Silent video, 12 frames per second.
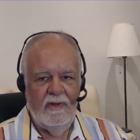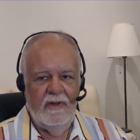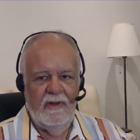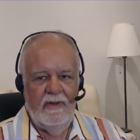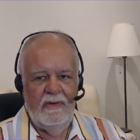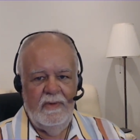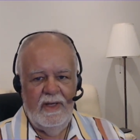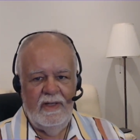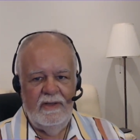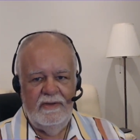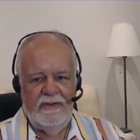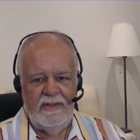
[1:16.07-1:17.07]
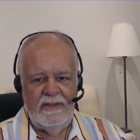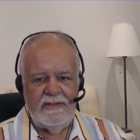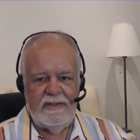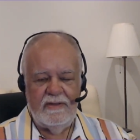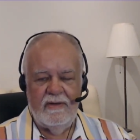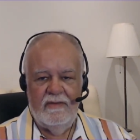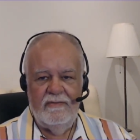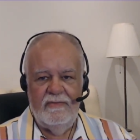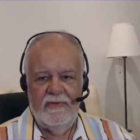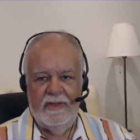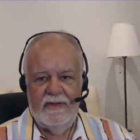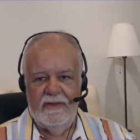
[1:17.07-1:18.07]
The reality is that
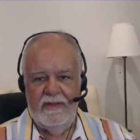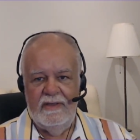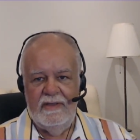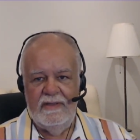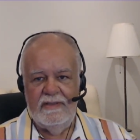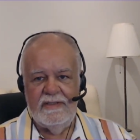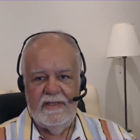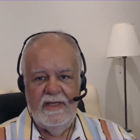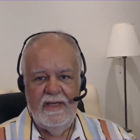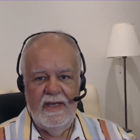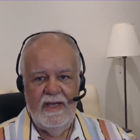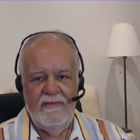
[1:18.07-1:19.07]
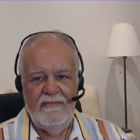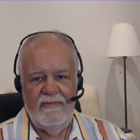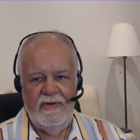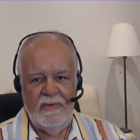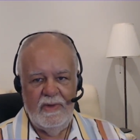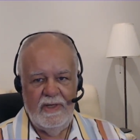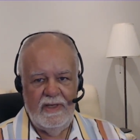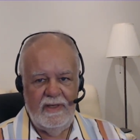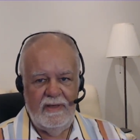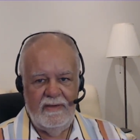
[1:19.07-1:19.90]
conflict is everywhere.